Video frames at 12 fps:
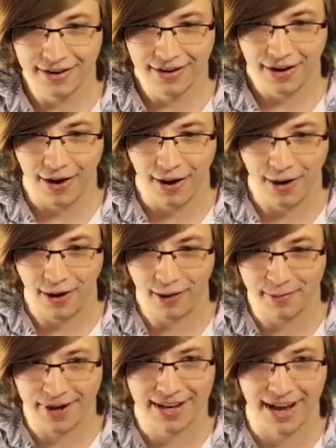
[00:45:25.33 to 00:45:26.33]
Oh
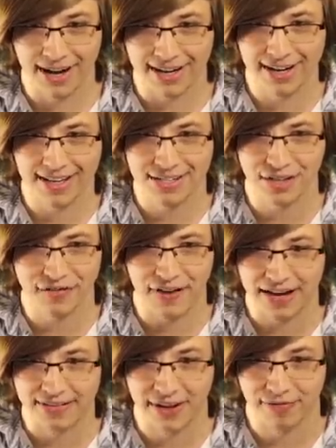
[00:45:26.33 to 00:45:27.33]
my god, it is the
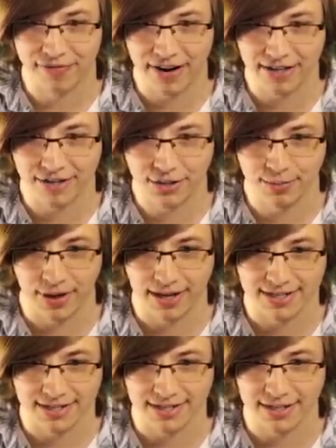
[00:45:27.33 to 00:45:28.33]
fact that I'm fighting two
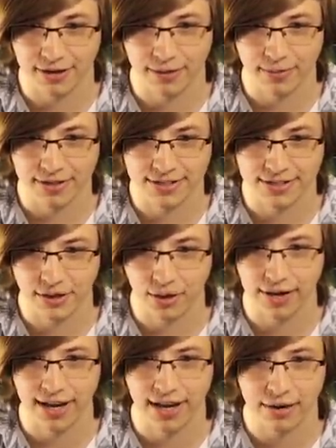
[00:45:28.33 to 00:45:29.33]
bosses here at once, though.
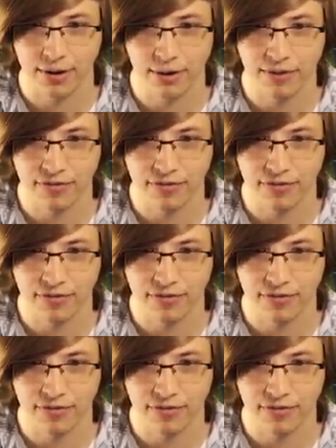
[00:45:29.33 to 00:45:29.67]
Okay, I gotta run away from the